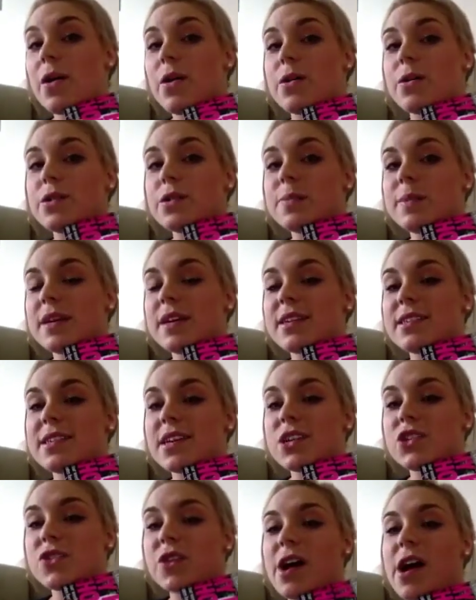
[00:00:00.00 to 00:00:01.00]
old because
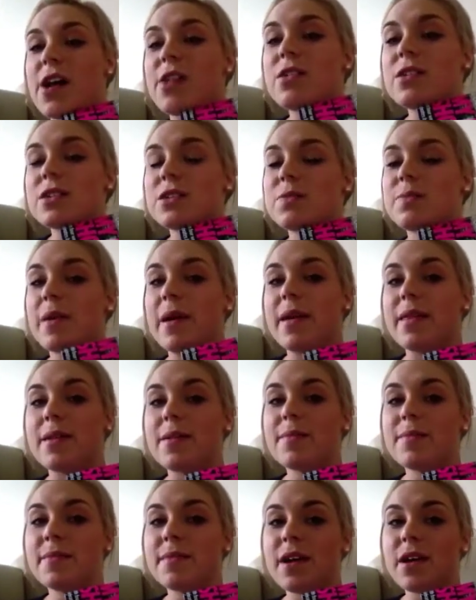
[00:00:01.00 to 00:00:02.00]
I try not to buy
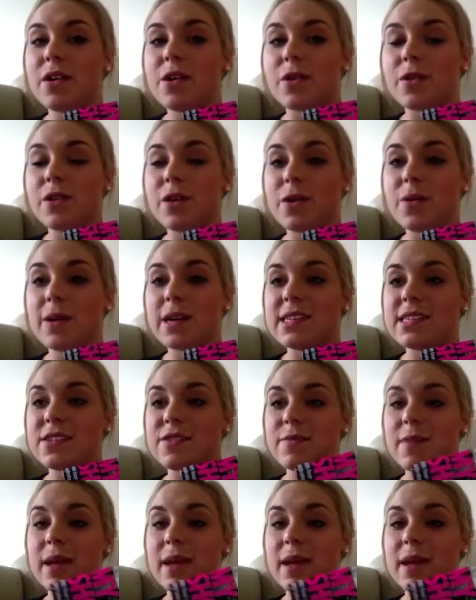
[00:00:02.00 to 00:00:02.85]
them. I know they're a waste of